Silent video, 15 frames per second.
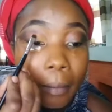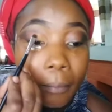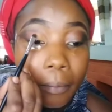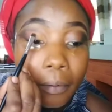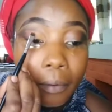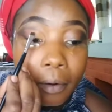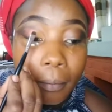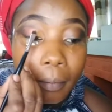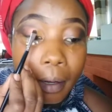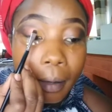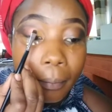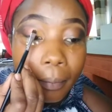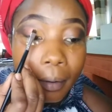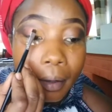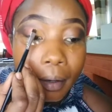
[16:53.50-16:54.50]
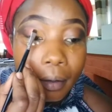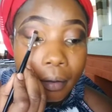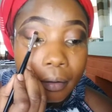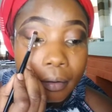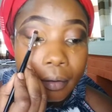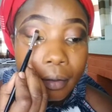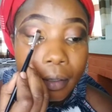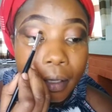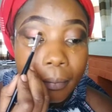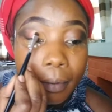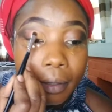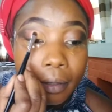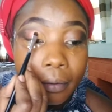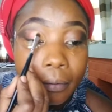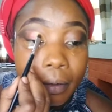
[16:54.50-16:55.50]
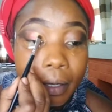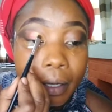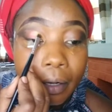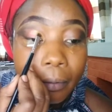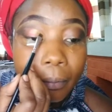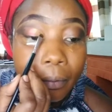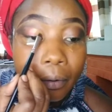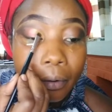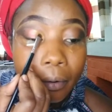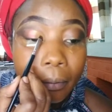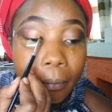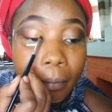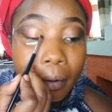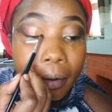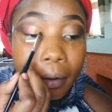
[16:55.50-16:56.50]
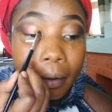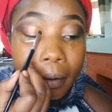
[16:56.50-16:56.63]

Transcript: Prom happened. Yeah, by the way, we had prom.